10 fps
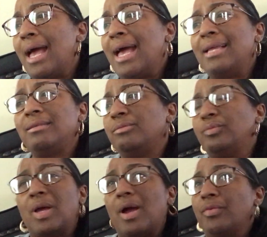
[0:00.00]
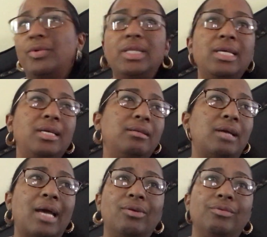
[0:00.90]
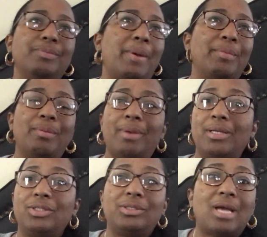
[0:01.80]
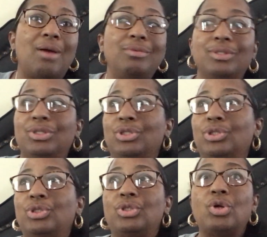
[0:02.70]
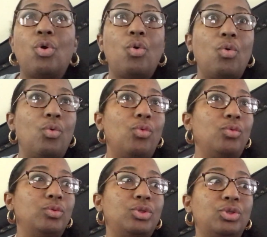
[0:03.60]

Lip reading: And really, I don't remember much. I was so